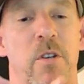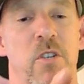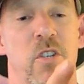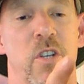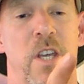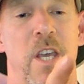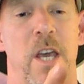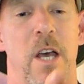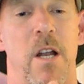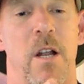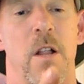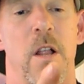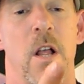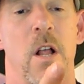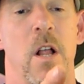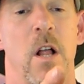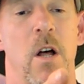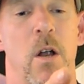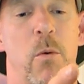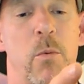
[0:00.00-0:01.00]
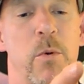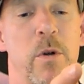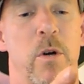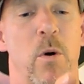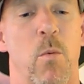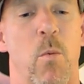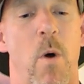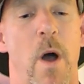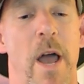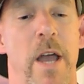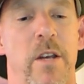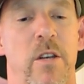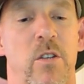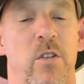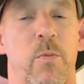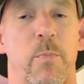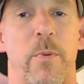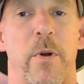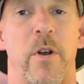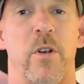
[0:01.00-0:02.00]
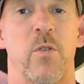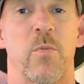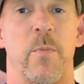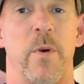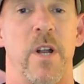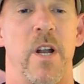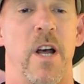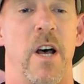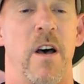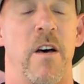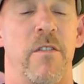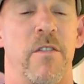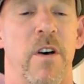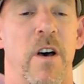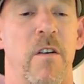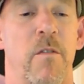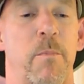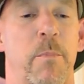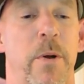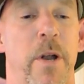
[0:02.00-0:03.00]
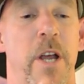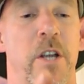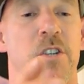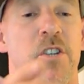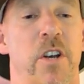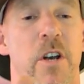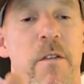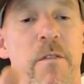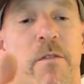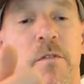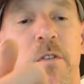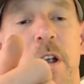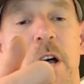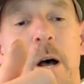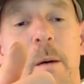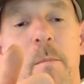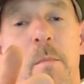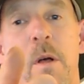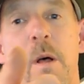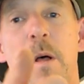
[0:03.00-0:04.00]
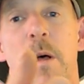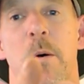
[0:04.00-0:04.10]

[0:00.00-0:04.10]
because you get a real wide disbursement of pressure from